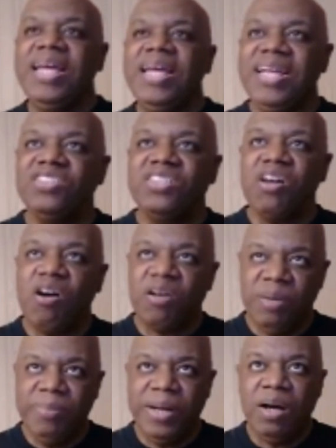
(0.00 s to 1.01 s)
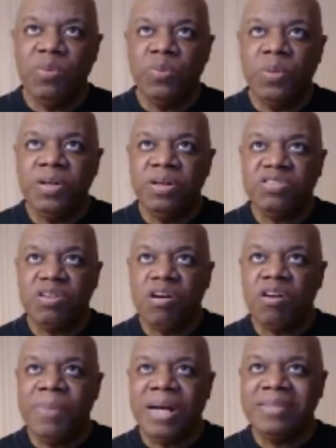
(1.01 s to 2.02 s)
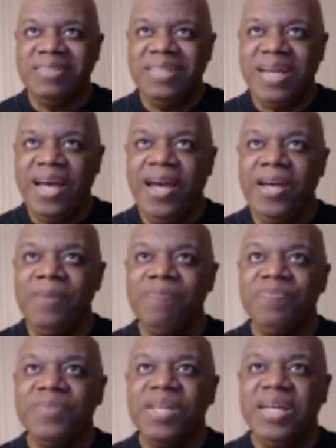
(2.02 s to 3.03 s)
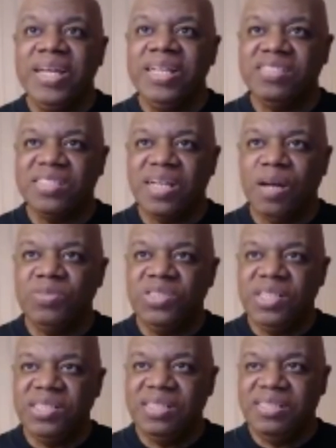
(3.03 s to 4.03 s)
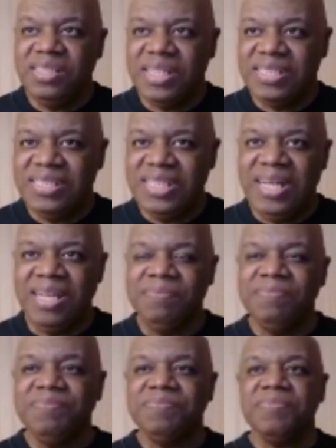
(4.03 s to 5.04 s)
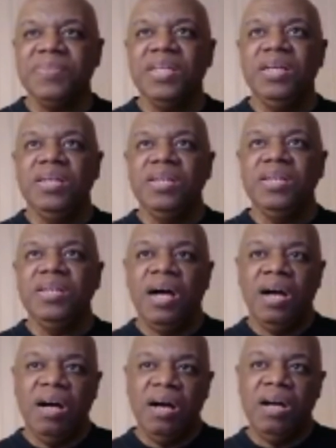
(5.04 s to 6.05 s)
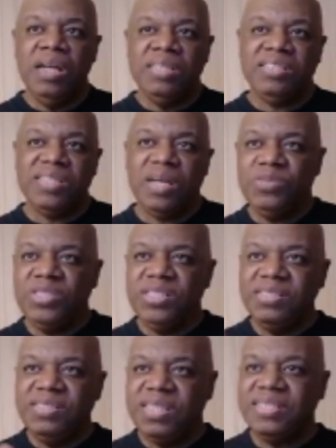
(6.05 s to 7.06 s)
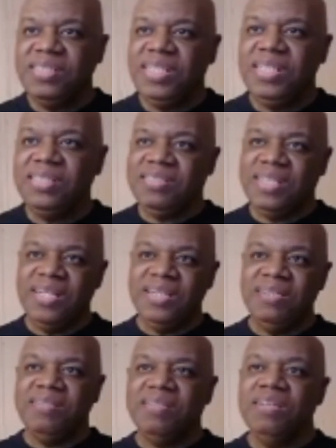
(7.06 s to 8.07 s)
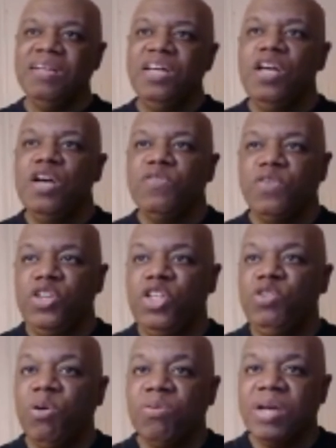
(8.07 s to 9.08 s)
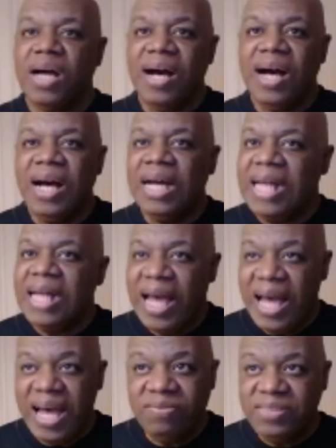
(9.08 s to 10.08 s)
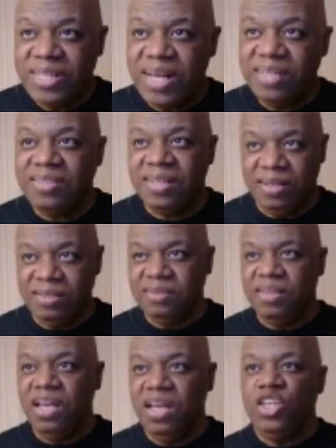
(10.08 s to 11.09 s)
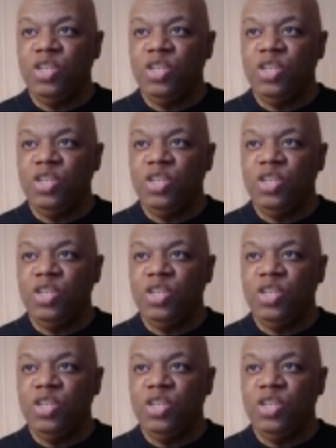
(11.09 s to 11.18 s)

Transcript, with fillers: It's talking about what we're going to talk about today in Psalm sixty-six ten. Uh, and Psalm sixty-six ten says, for you, O God, have tested us.